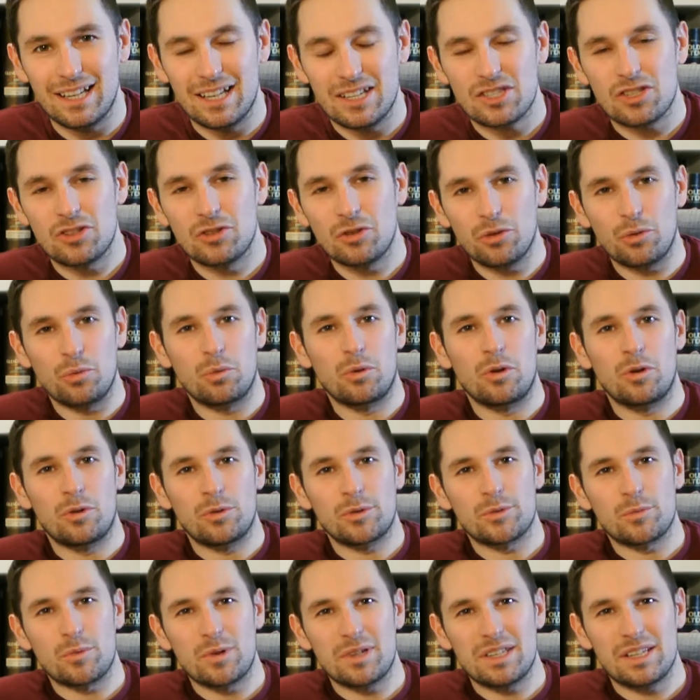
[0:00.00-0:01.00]
It's another one of
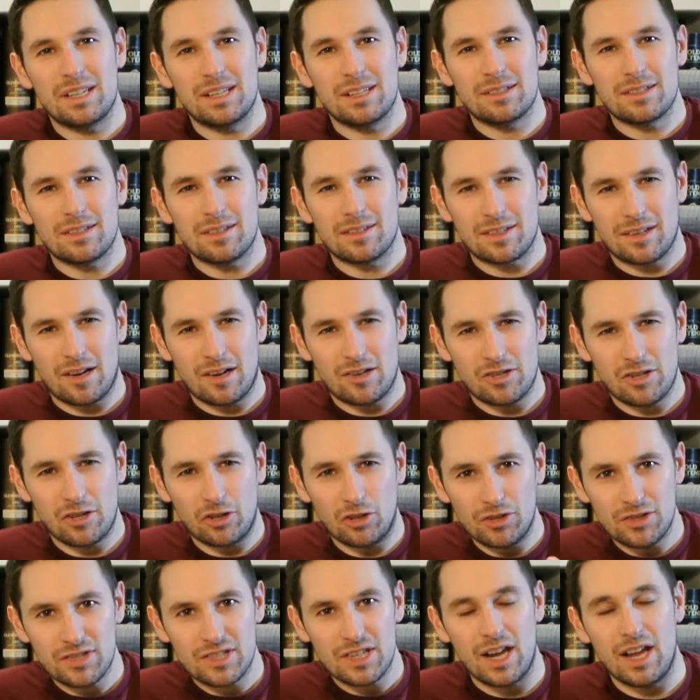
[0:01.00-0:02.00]
those whiskies that's actually
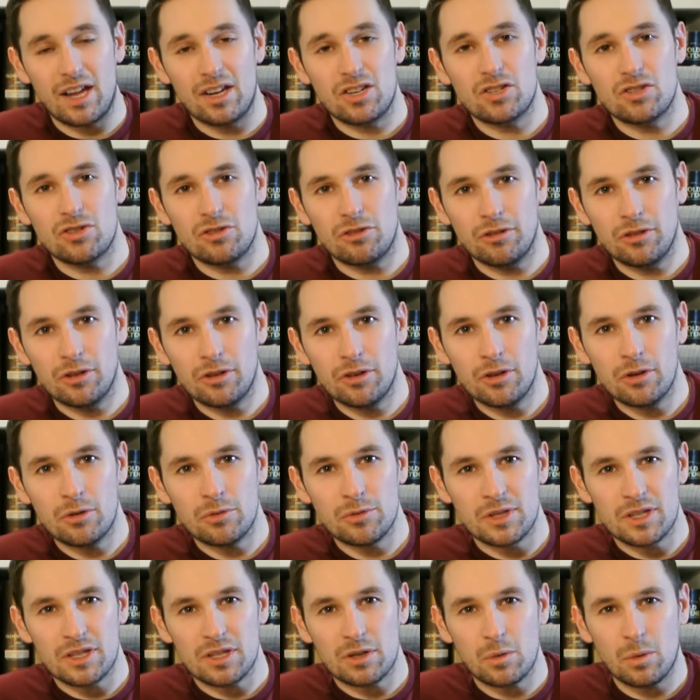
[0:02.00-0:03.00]
got texture on the
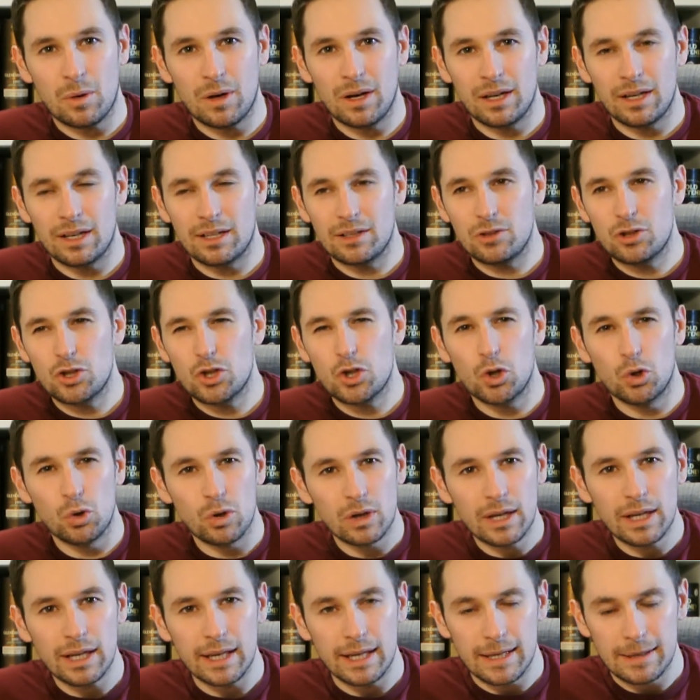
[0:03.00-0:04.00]
nose. It's quite
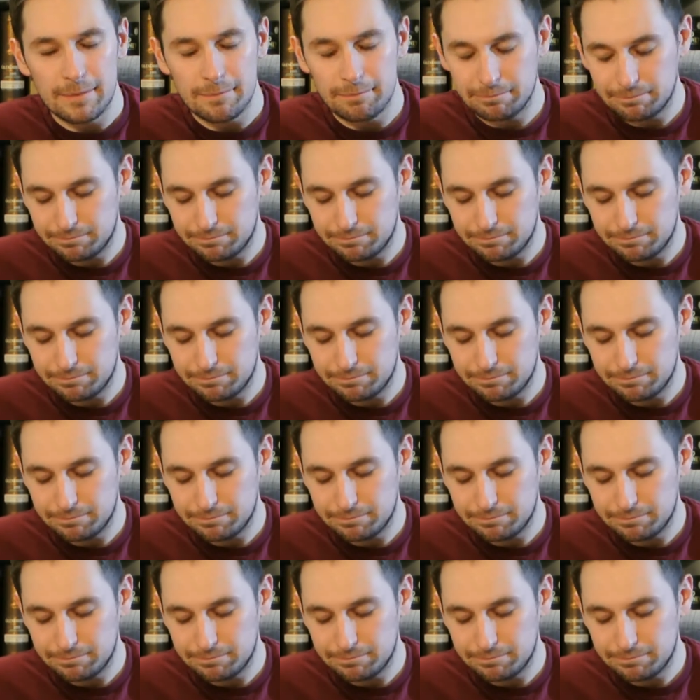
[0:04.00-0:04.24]
chunky.